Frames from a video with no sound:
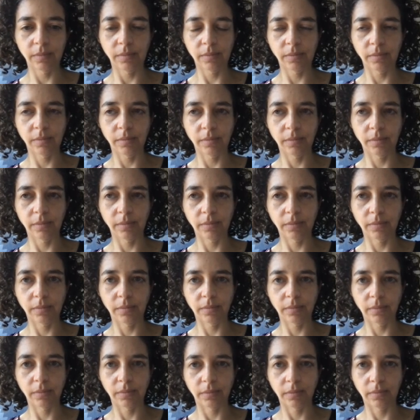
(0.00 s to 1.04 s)

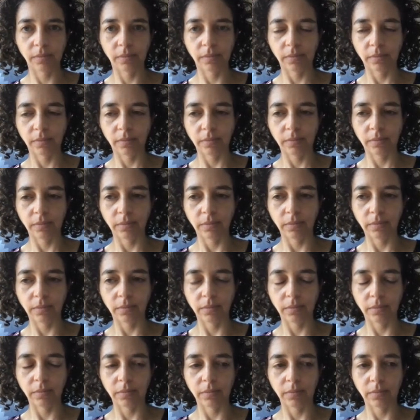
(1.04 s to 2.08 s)

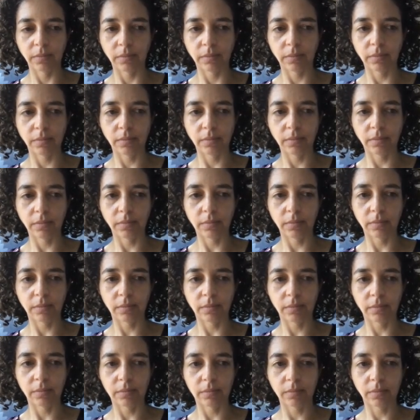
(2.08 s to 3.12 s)

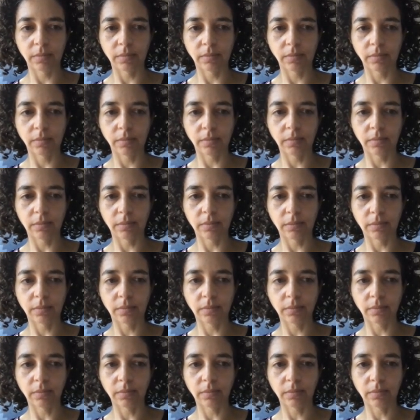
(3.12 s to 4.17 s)

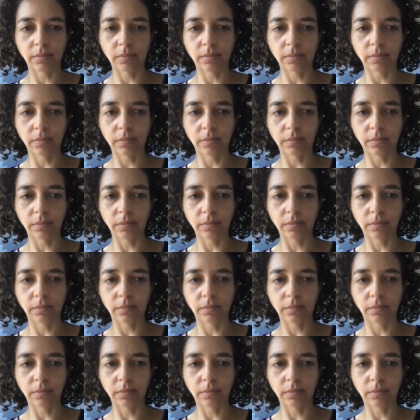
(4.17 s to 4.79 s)
The person shown says nothing.